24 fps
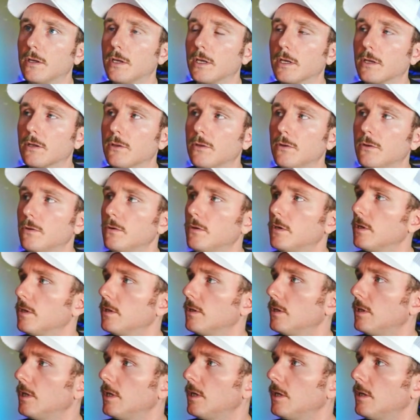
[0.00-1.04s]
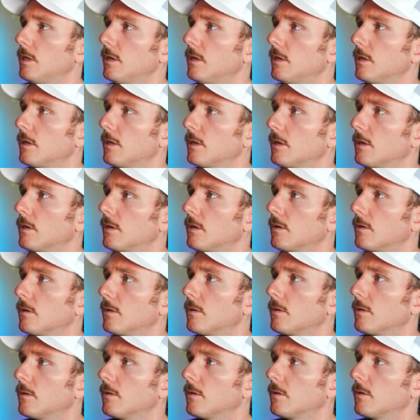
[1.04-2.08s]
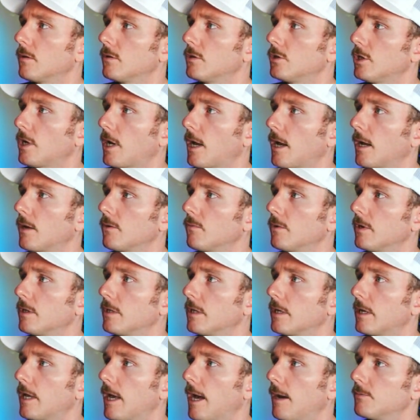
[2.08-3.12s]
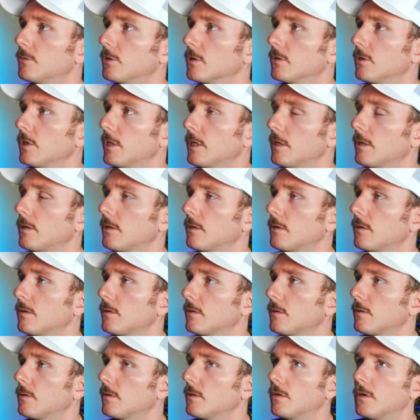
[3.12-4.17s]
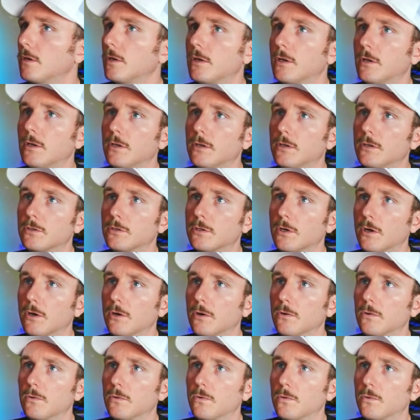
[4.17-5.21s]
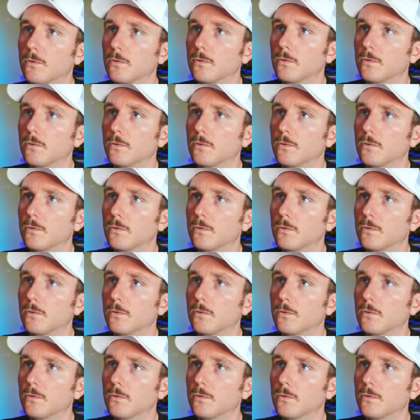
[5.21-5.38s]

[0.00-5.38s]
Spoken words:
Include the chat with the captured lead. So